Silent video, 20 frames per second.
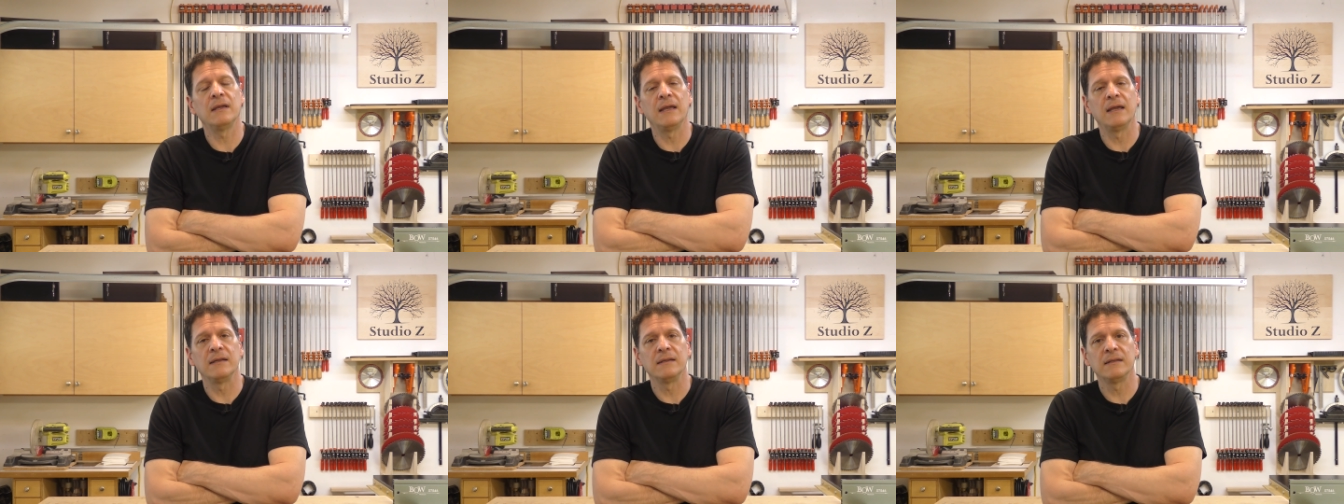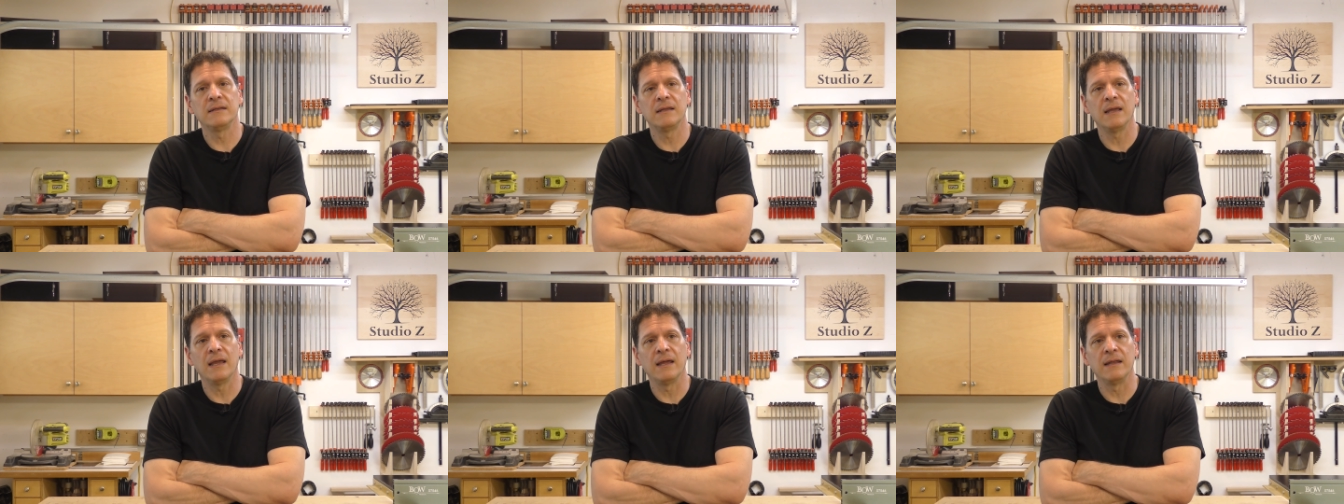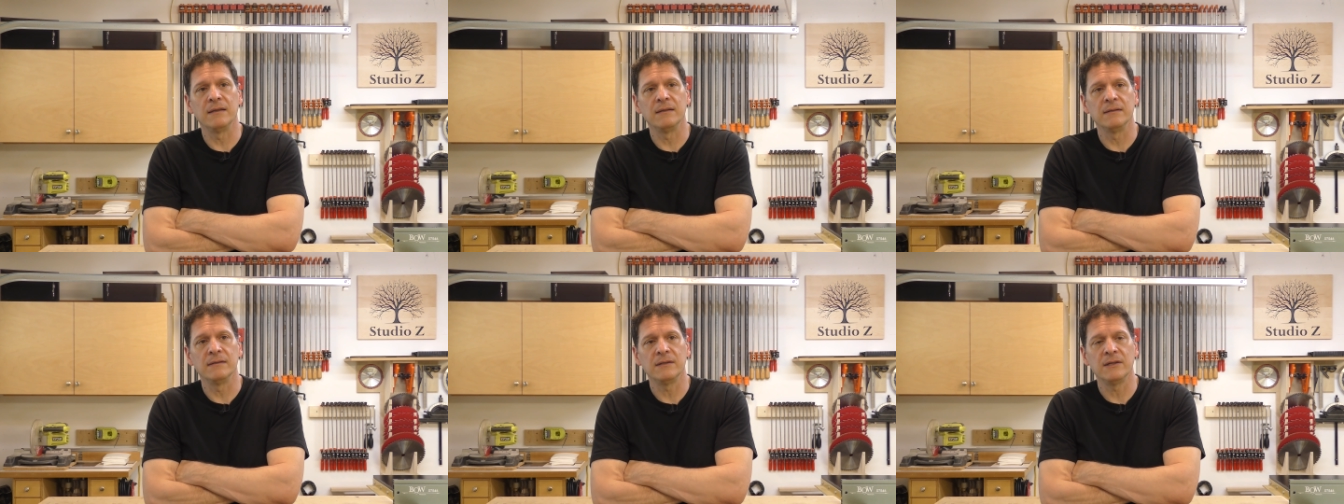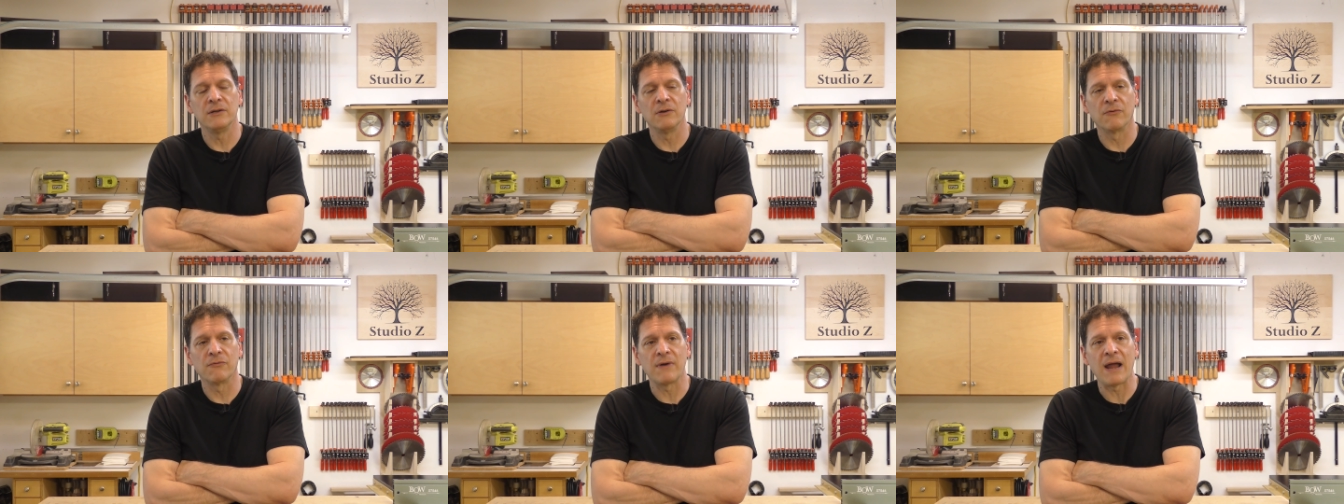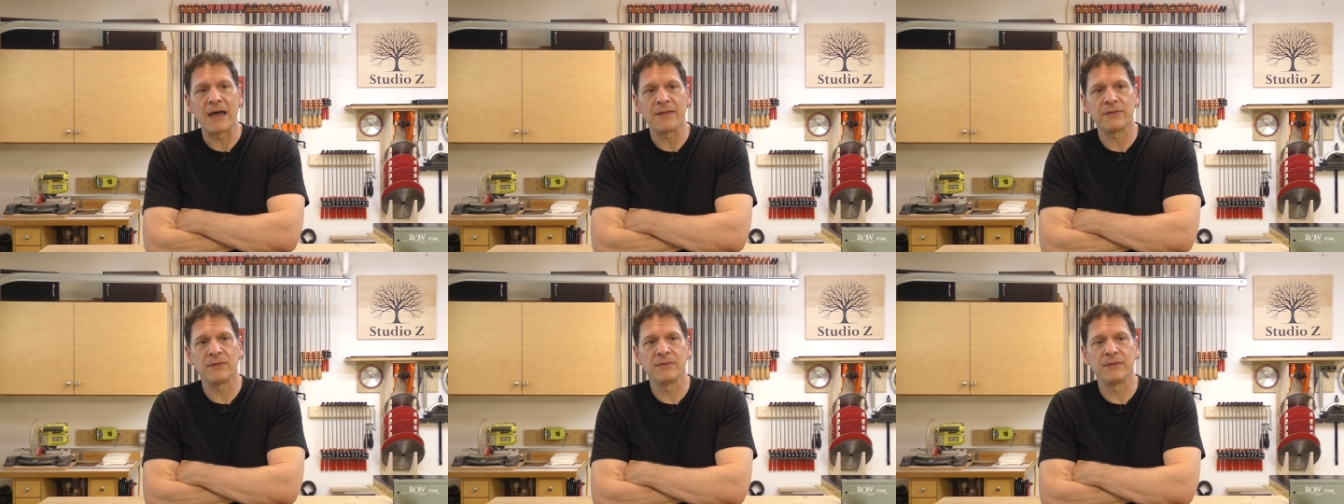and and you know
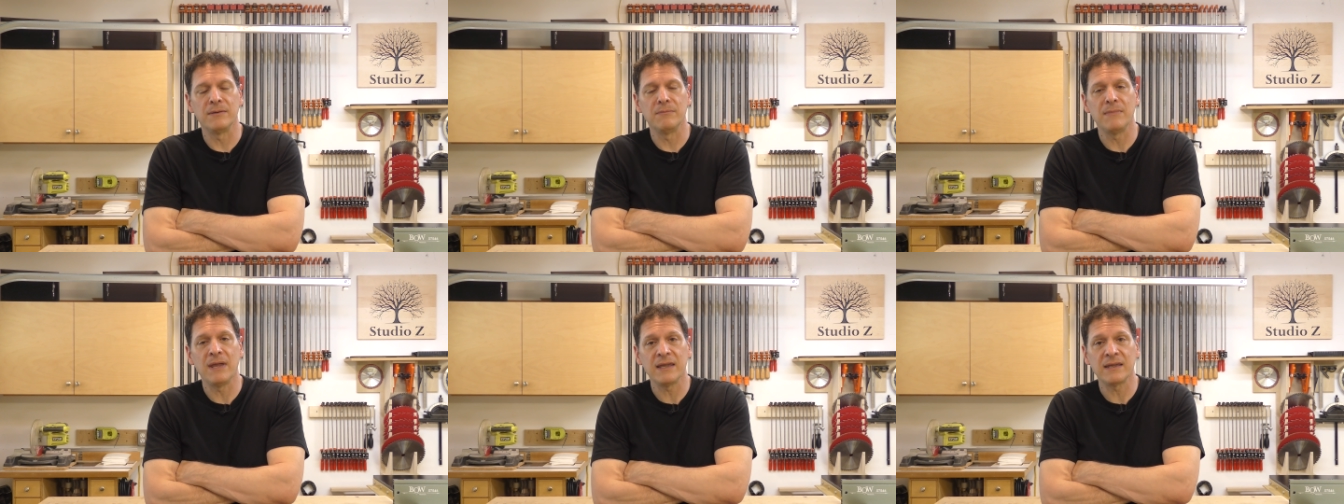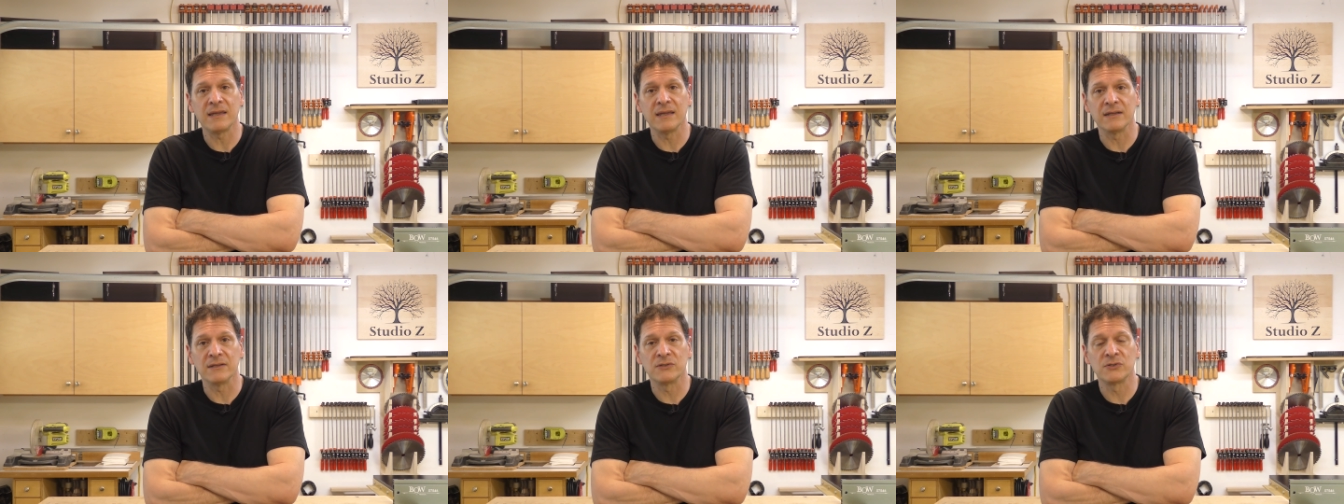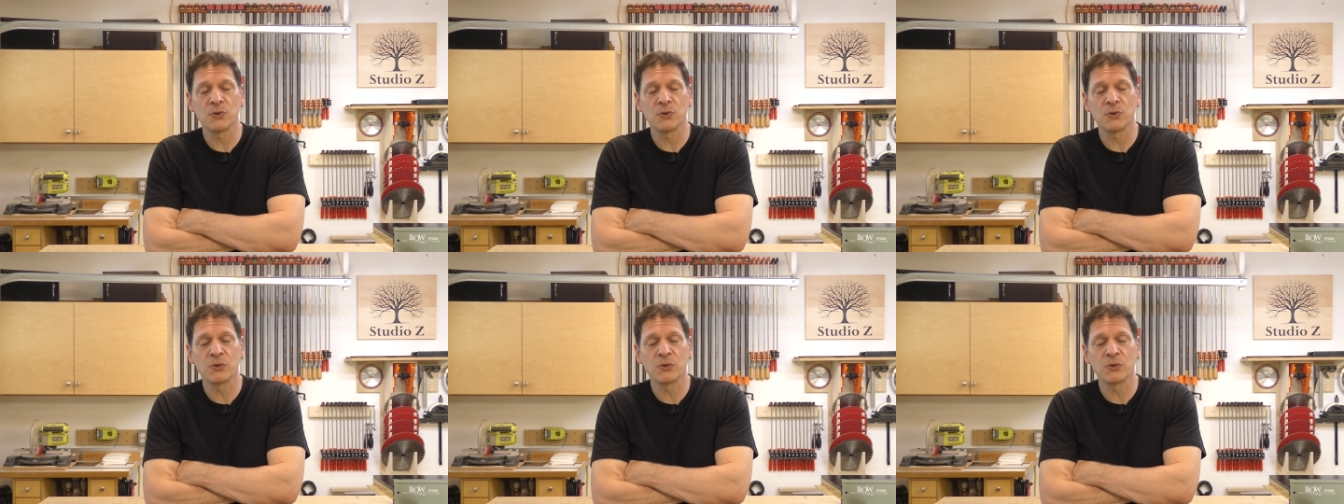rather than making